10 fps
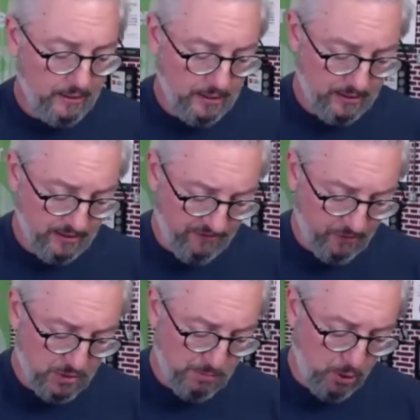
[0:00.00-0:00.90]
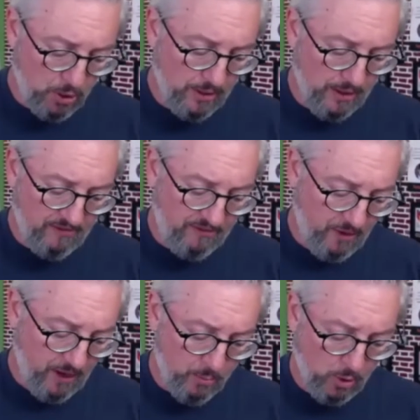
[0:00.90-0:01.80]
uh, the first part of that
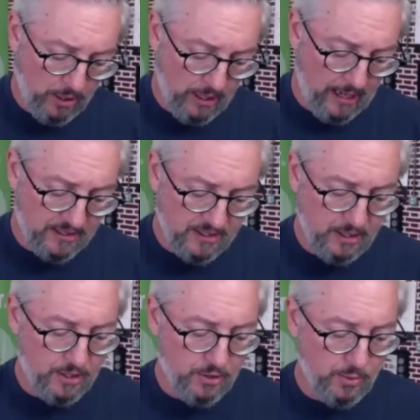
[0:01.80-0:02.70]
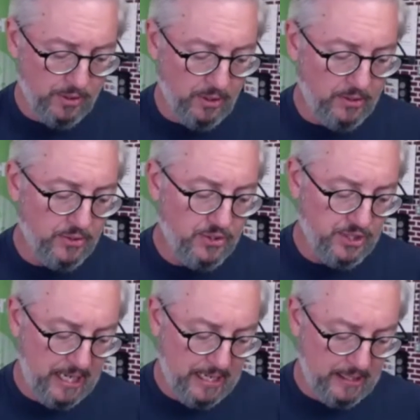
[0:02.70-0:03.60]
framework has to do with
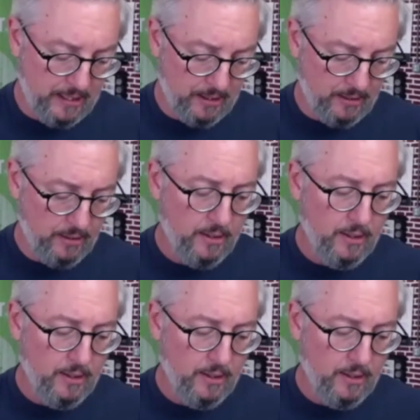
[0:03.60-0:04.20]
understanding